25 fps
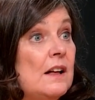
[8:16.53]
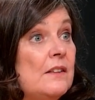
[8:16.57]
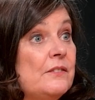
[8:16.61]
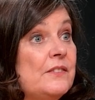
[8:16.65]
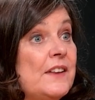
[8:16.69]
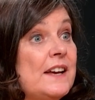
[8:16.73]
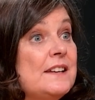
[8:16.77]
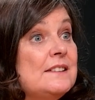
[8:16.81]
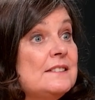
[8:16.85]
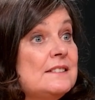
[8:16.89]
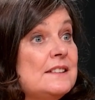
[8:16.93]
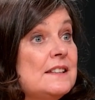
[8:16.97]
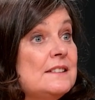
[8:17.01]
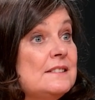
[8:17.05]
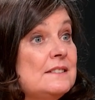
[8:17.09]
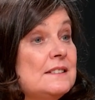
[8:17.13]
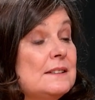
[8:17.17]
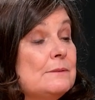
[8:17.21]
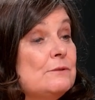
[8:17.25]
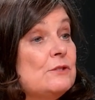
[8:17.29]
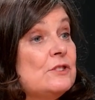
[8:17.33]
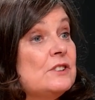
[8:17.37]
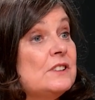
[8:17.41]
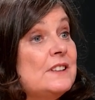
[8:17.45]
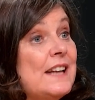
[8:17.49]
their
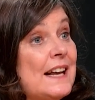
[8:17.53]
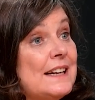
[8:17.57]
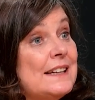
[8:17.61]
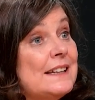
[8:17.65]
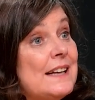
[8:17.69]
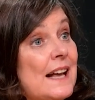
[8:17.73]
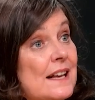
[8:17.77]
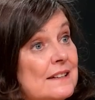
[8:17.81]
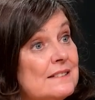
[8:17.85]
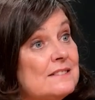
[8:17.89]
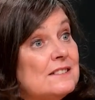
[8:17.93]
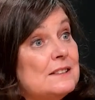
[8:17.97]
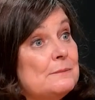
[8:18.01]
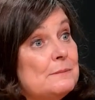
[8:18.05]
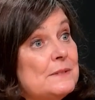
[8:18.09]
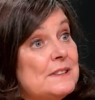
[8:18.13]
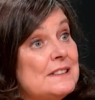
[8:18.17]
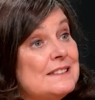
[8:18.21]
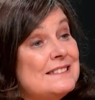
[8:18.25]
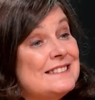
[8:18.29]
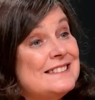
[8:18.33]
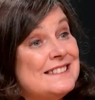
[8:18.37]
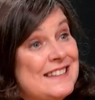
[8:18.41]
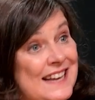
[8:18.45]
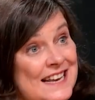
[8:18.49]
systems to let
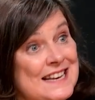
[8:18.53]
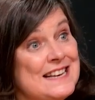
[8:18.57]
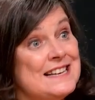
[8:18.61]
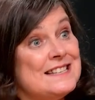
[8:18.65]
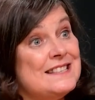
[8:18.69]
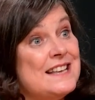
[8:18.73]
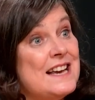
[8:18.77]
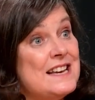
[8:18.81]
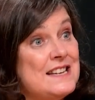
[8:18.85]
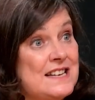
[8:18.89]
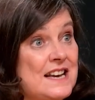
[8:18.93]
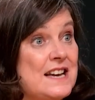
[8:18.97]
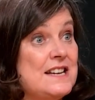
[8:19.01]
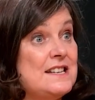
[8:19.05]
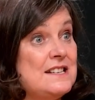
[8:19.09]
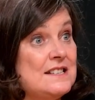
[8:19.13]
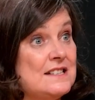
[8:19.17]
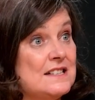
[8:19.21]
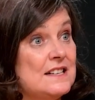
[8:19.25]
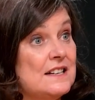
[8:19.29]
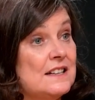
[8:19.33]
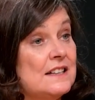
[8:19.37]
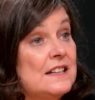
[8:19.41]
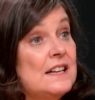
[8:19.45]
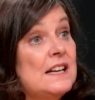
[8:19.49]
customers take their
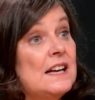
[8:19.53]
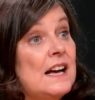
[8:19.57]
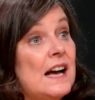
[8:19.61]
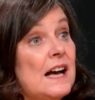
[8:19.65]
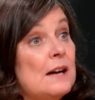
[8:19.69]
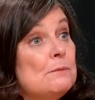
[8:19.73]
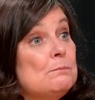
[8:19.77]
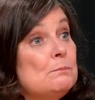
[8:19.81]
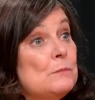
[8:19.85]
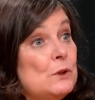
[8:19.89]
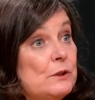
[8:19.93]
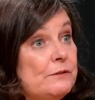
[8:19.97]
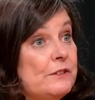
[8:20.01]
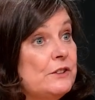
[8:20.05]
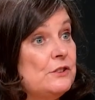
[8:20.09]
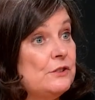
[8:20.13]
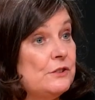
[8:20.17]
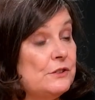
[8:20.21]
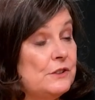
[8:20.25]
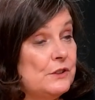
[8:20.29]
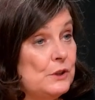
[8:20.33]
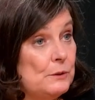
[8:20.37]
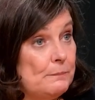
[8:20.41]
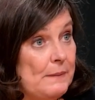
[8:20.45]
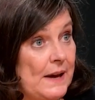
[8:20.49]
data and move it
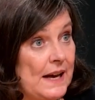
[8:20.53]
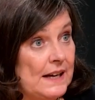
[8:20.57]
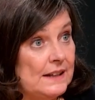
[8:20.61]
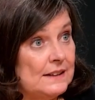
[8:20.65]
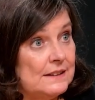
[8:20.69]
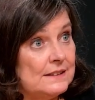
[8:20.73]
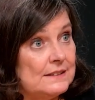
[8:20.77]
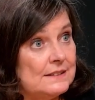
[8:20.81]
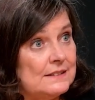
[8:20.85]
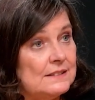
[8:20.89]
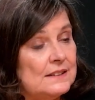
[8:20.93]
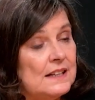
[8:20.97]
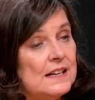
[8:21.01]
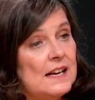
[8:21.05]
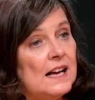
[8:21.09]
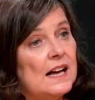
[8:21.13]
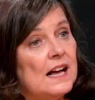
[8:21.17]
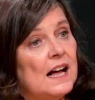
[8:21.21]
to new banks.